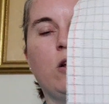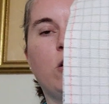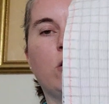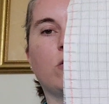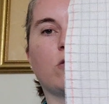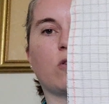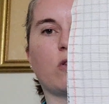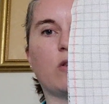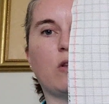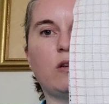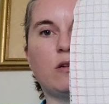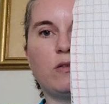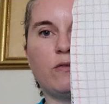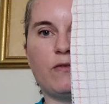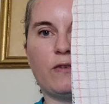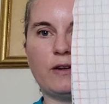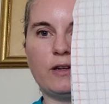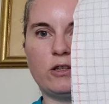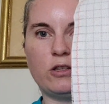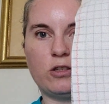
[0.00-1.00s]
So this
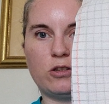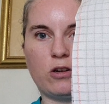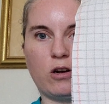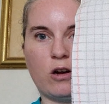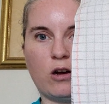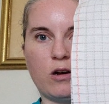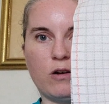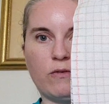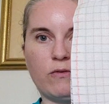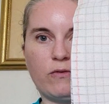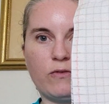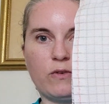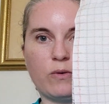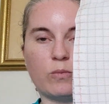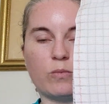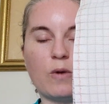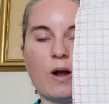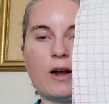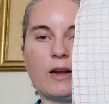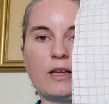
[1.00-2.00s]
finished off
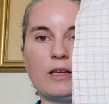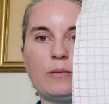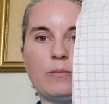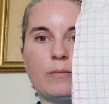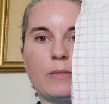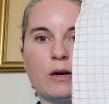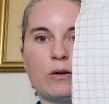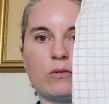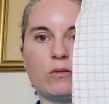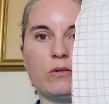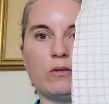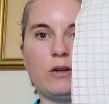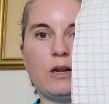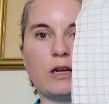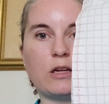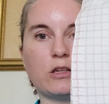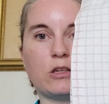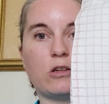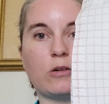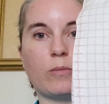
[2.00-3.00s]
Rocky Mountain
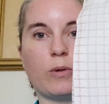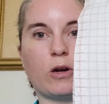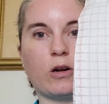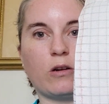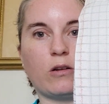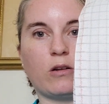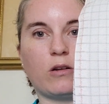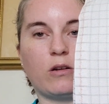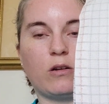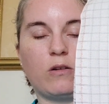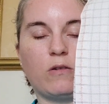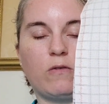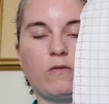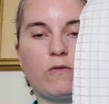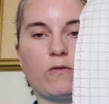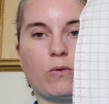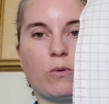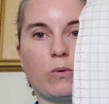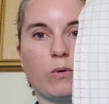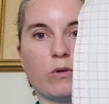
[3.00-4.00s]
National Park
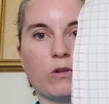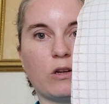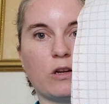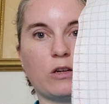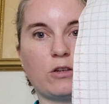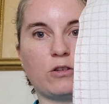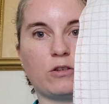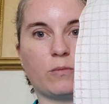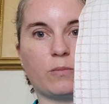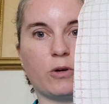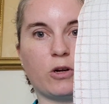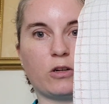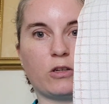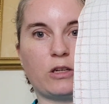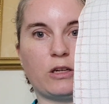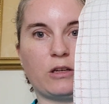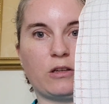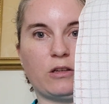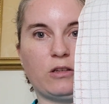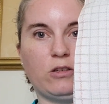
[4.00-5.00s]
for the National Park
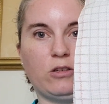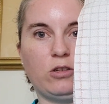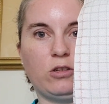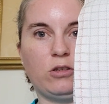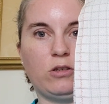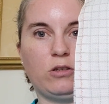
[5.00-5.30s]
Challenge.